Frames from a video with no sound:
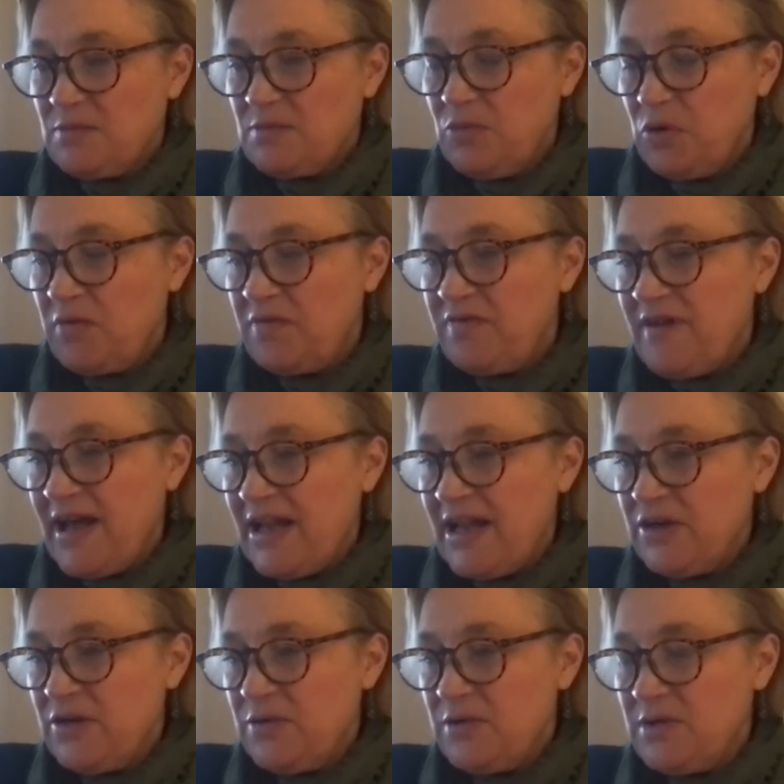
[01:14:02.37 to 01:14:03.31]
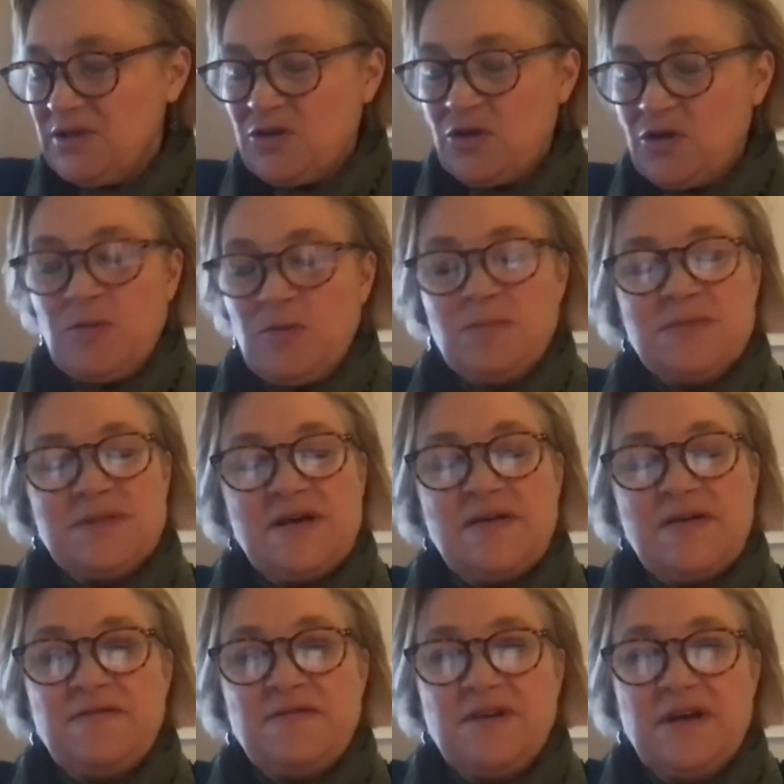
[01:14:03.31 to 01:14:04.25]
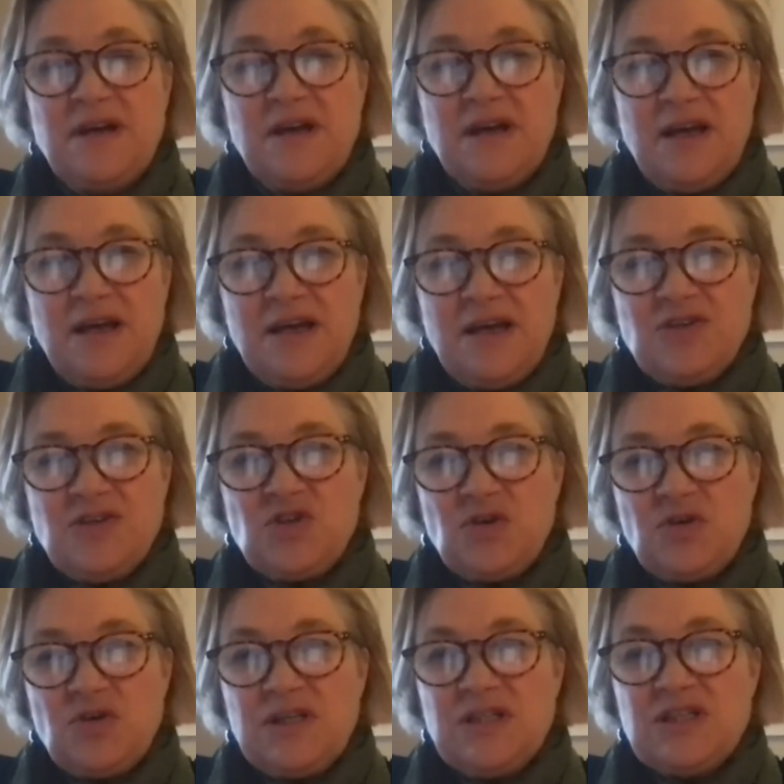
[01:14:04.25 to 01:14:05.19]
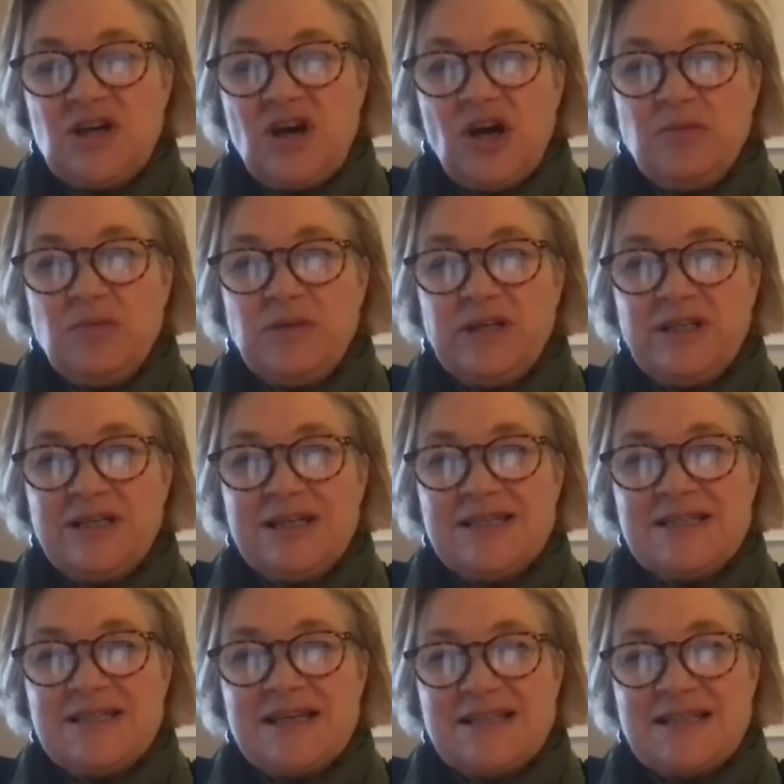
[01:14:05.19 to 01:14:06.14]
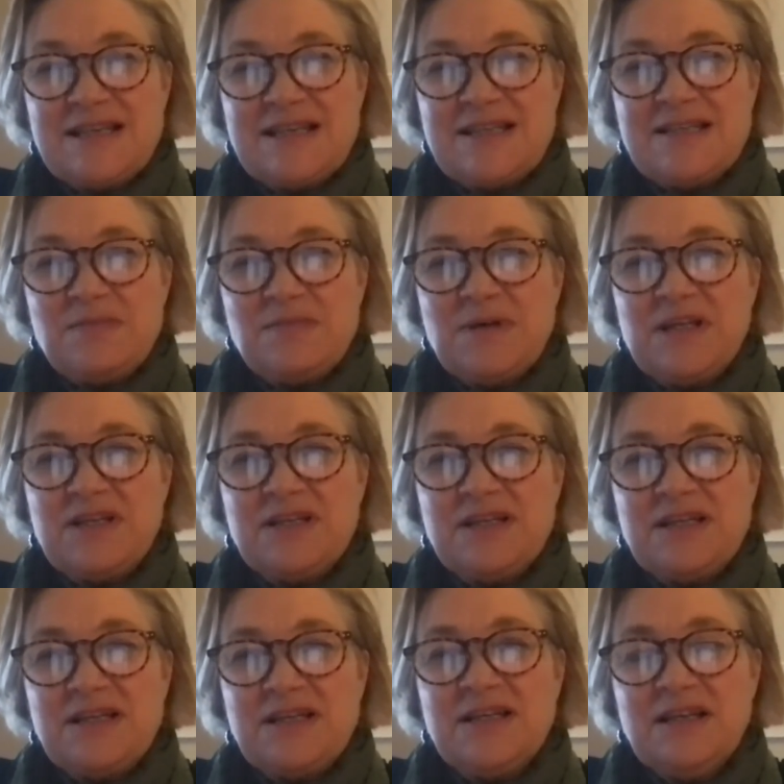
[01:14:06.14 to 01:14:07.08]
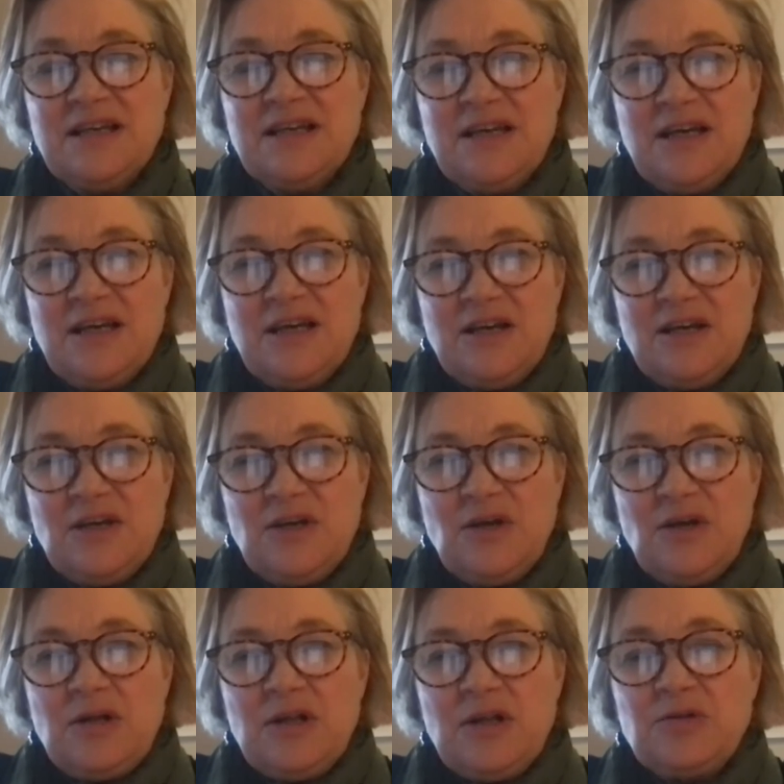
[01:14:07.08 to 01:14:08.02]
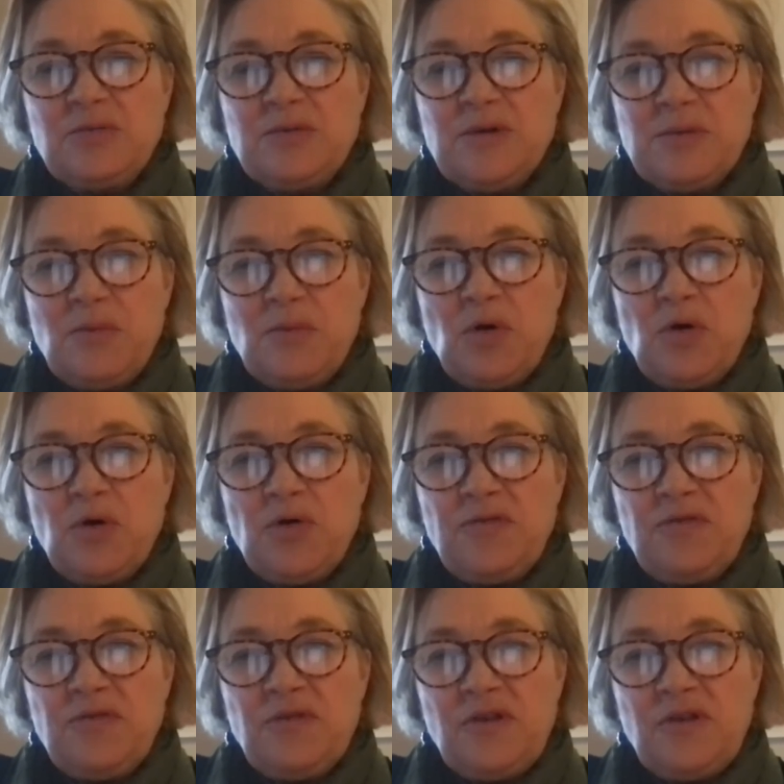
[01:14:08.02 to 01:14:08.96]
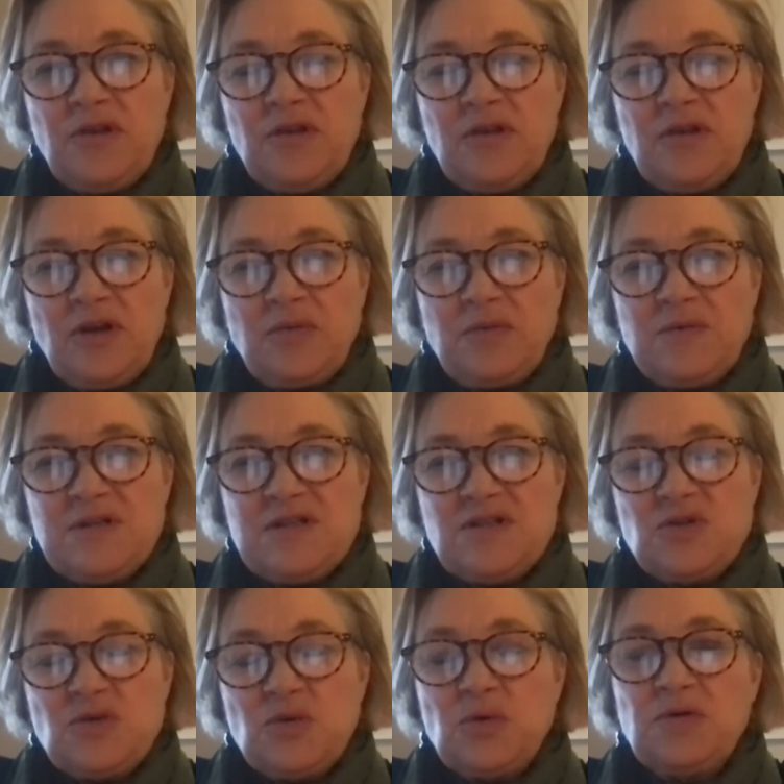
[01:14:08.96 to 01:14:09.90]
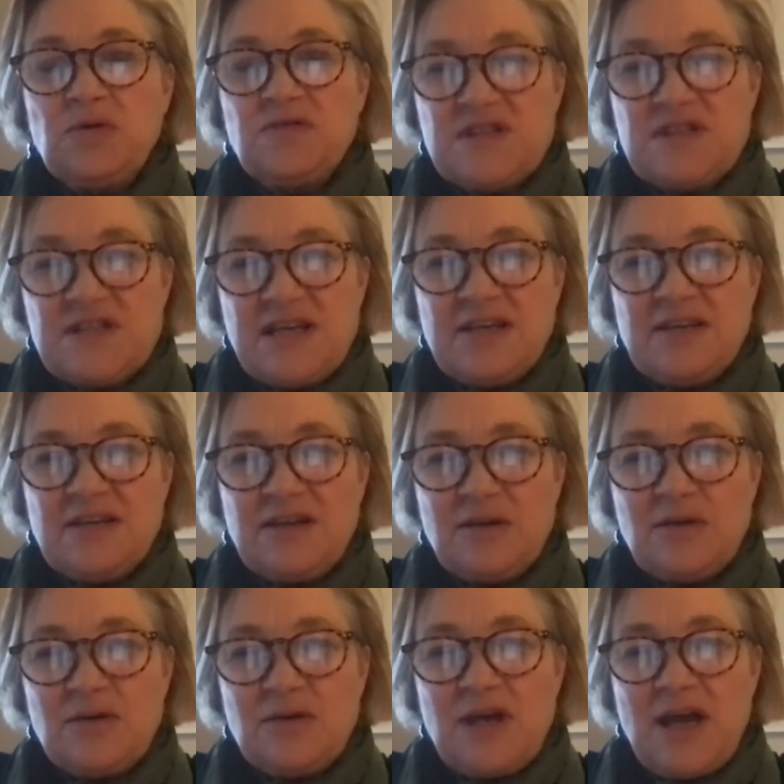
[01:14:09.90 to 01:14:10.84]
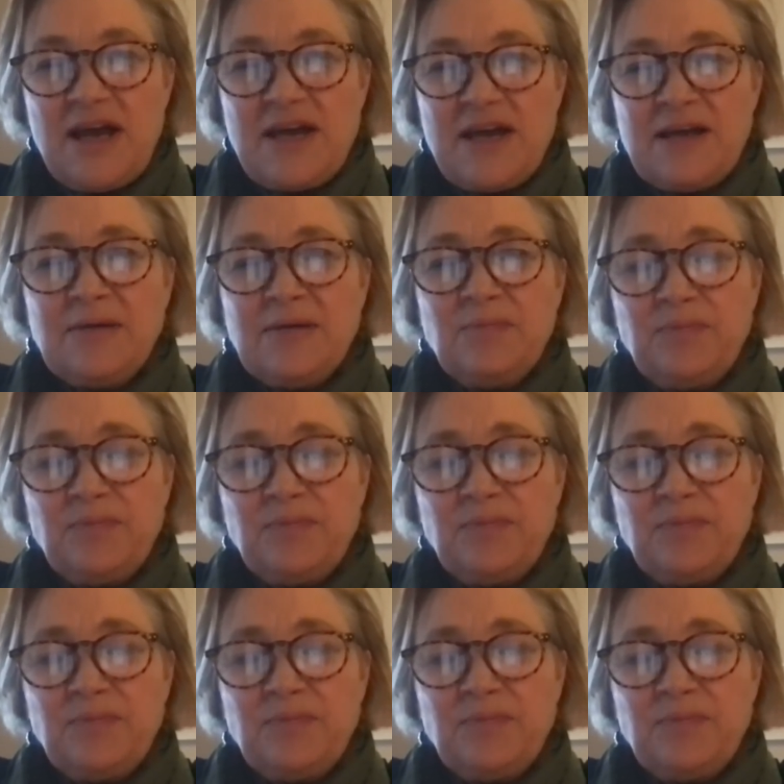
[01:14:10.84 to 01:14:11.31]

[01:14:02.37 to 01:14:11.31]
more value in terms of ensuring timeliness, accessibility, a little bit more like we sort of see in the UK?